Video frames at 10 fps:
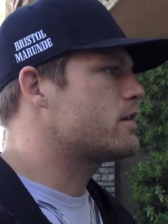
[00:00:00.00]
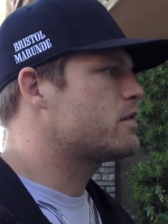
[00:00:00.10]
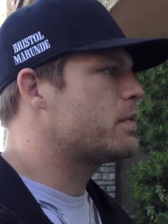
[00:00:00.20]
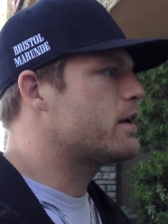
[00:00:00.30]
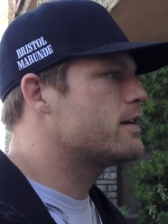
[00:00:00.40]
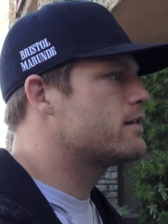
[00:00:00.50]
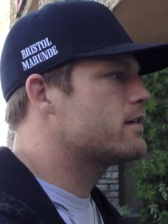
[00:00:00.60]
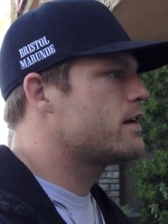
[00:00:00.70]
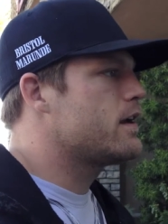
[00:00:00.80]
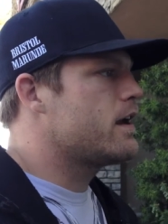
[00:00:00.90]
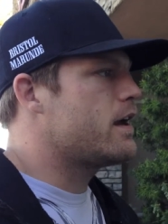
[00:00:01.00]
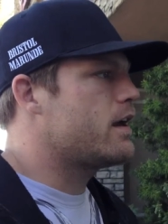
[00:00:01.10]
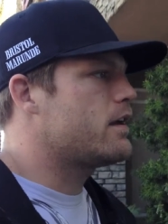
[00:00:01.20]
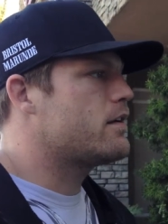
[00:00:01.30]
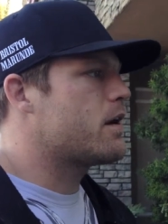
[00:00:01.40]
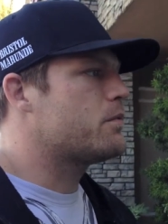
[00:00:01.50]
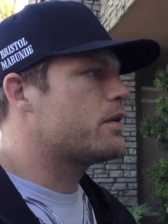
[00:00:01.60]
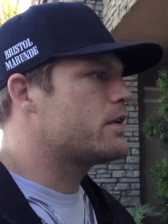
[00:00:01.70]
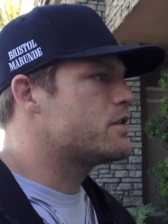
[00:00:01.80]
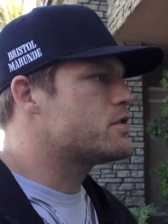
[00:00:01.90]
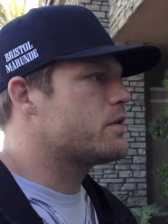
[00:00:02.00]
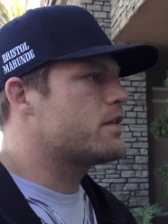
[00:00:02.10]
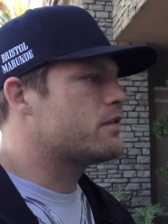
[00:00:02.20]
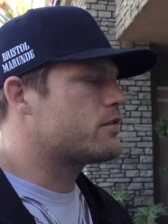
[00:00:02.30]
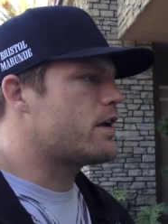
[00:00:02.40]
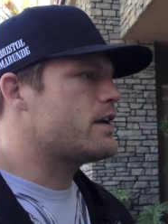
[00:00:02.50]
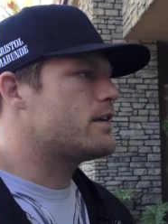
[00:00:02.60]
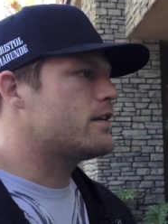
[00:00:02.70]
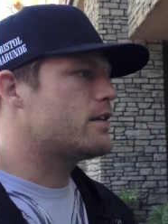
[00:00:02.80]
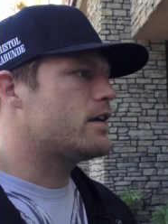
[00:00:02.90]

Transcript: experience, and I really enjoyed the striking.